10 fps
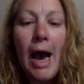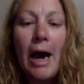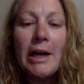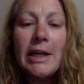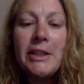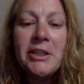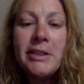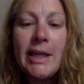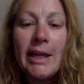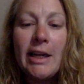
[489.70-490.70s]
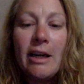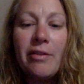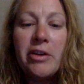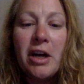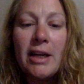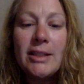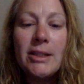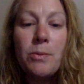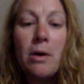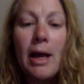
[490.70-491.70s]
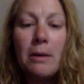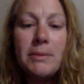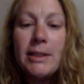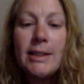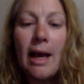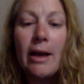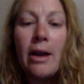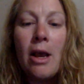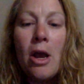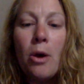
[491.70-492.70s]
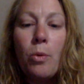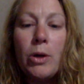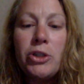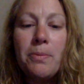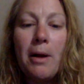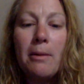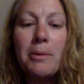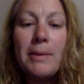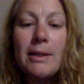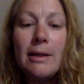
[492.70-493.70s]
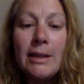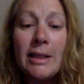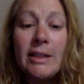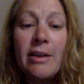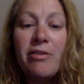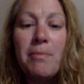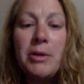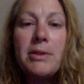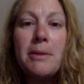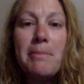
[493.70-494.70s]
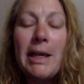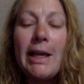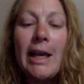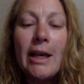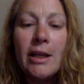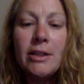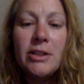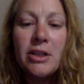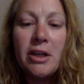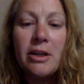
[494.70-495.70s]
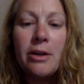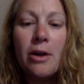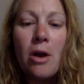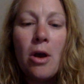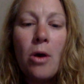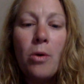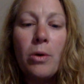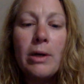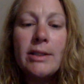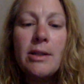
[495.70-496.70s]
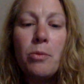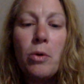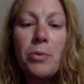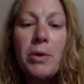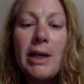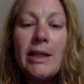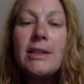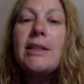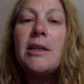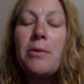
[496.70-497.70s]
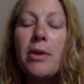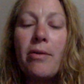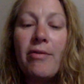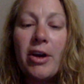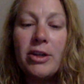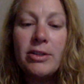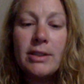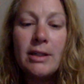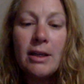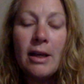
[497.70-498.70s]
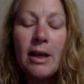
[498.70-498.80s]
Our understanding of the crisis will help decide which problem is of most immediate concern or is the one we need to deal with first.